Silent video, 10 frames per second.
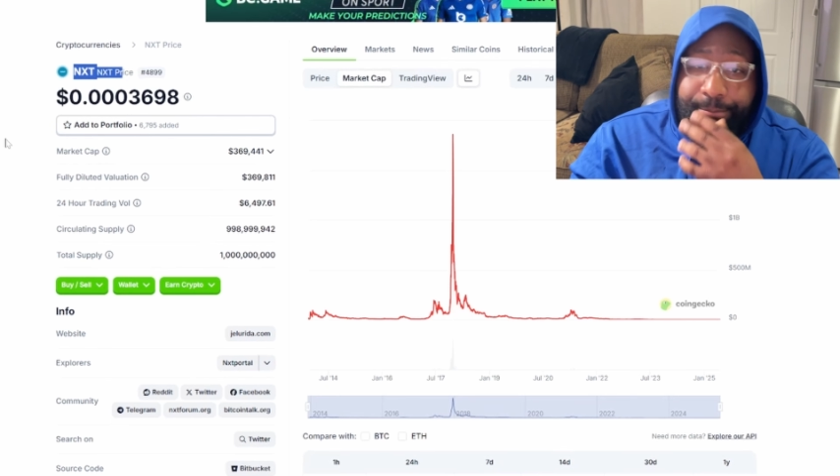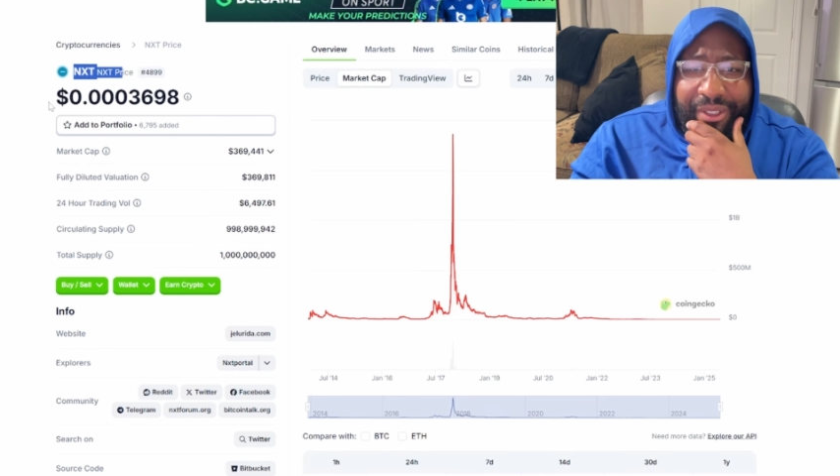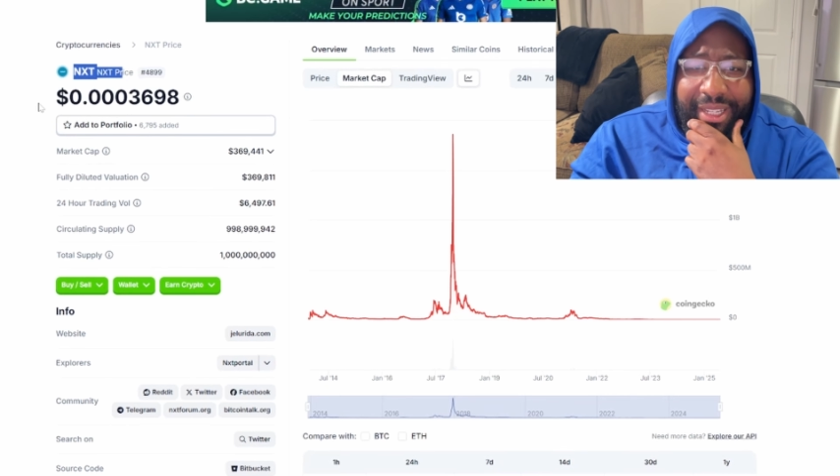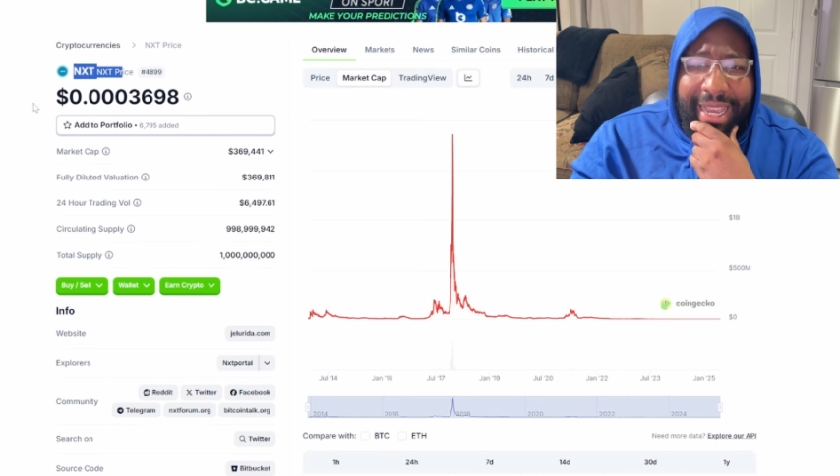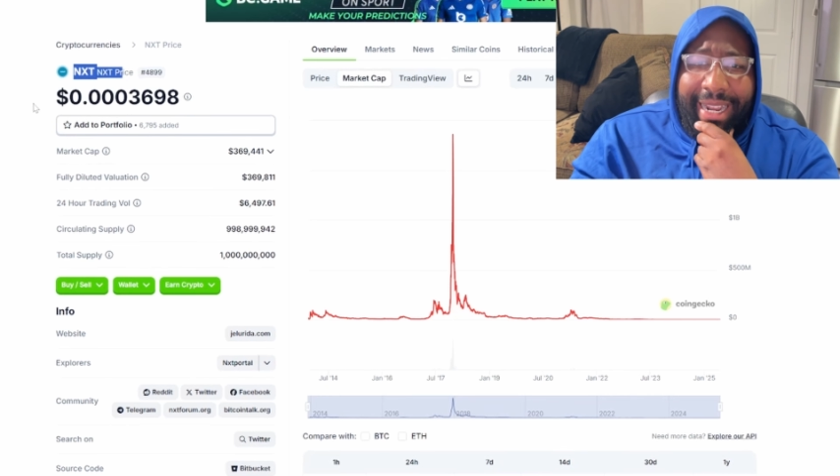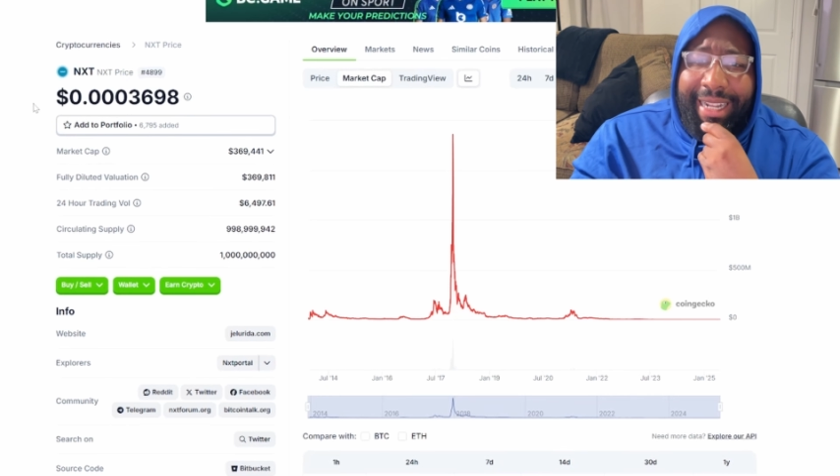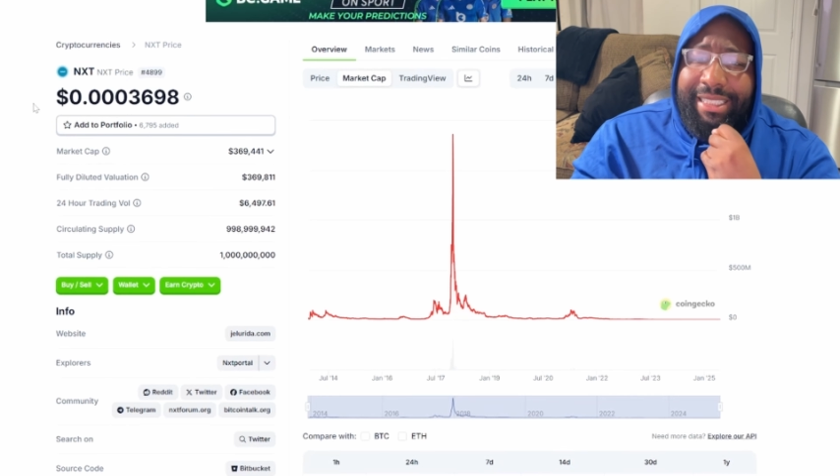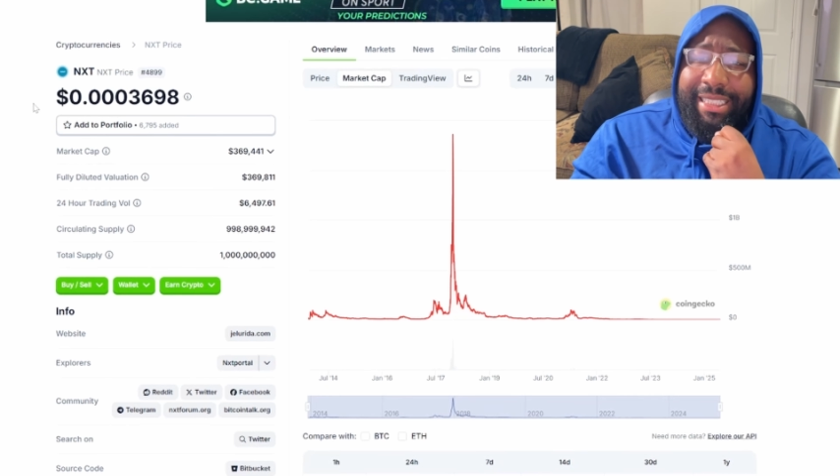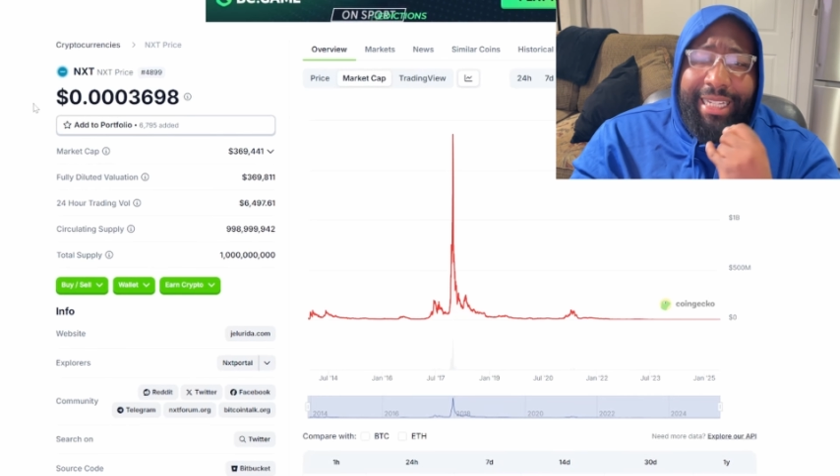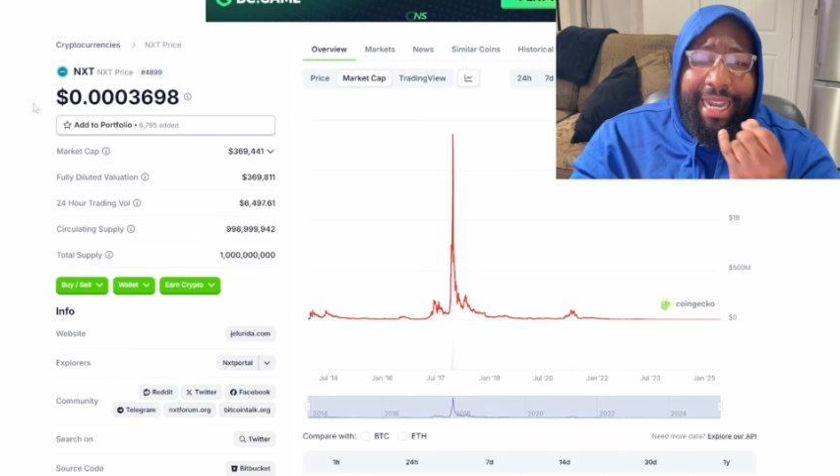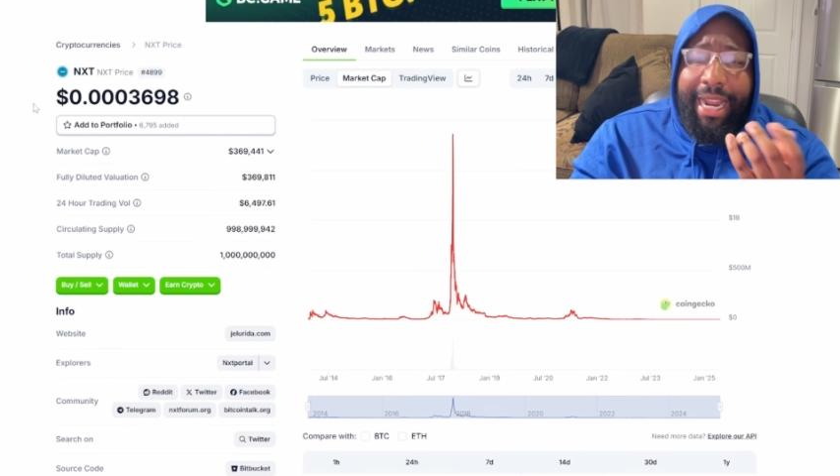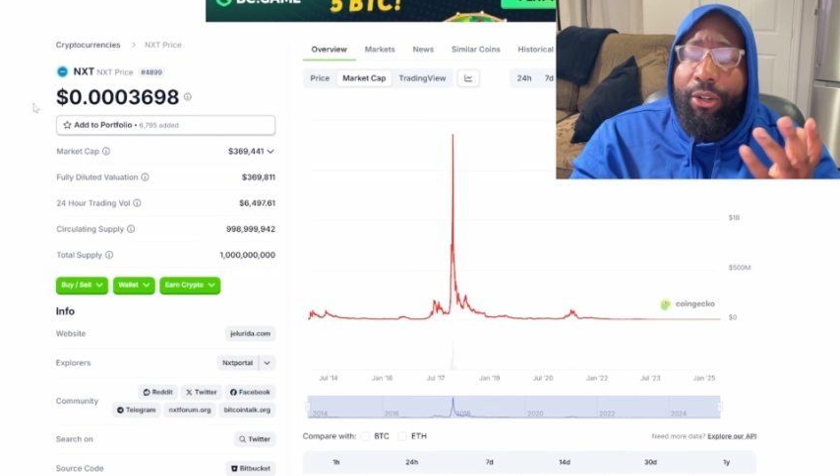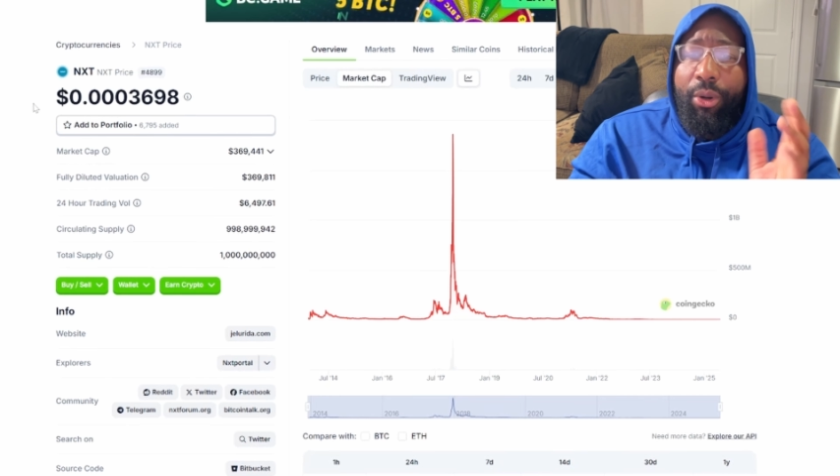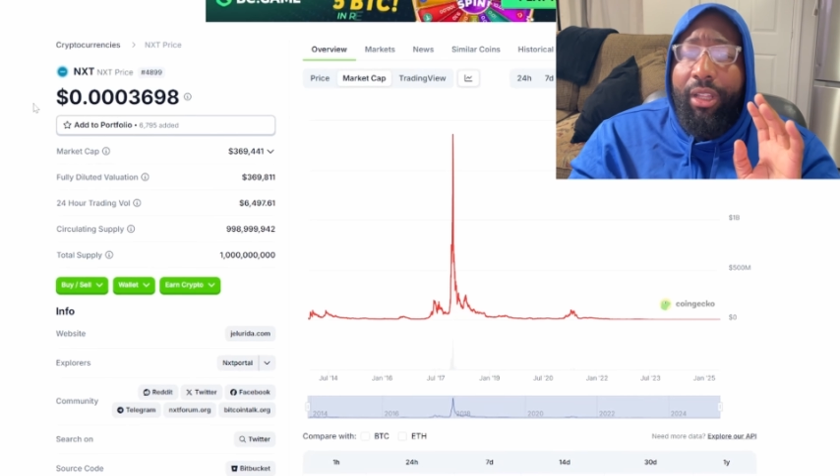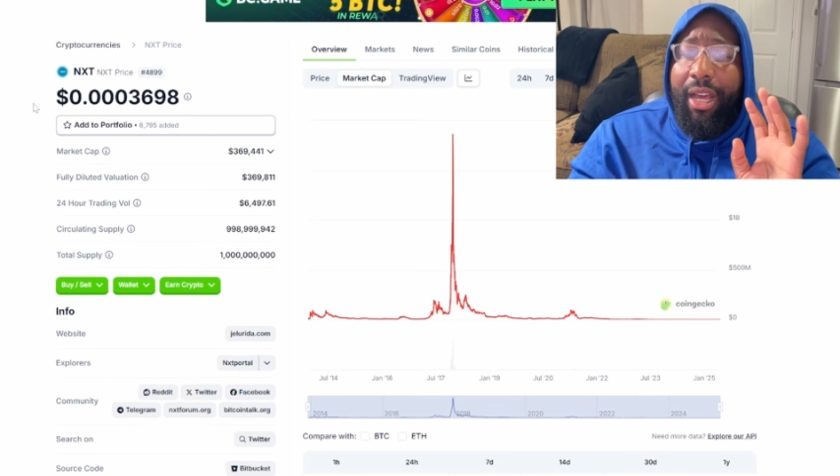Look at NXT. I
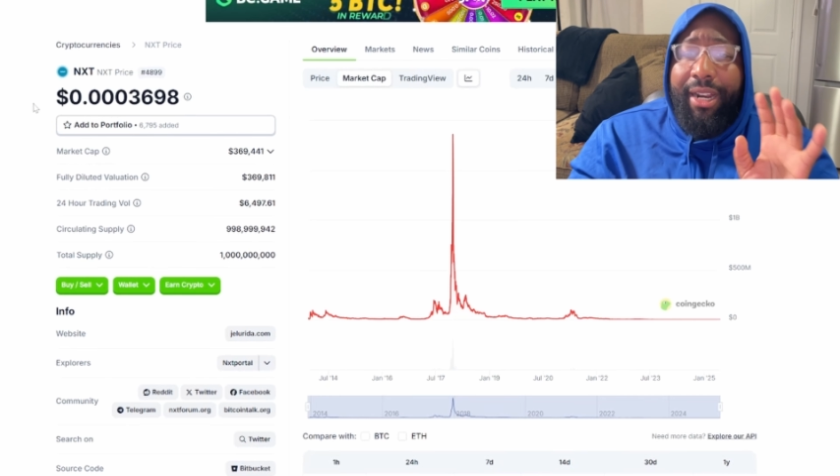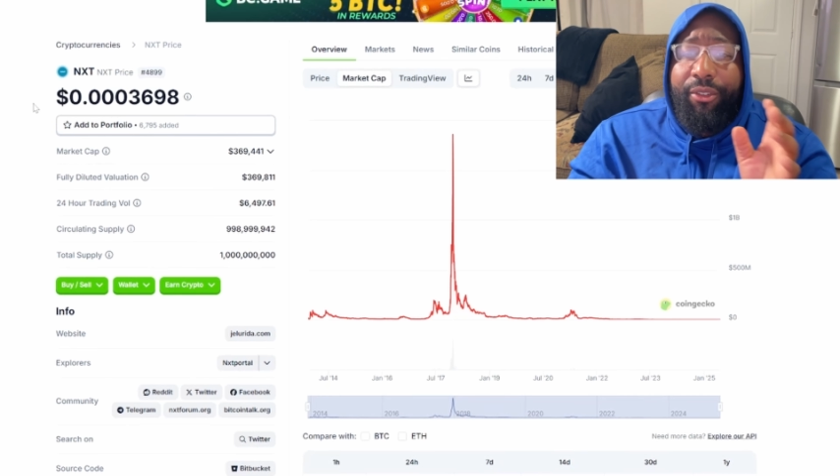know a lot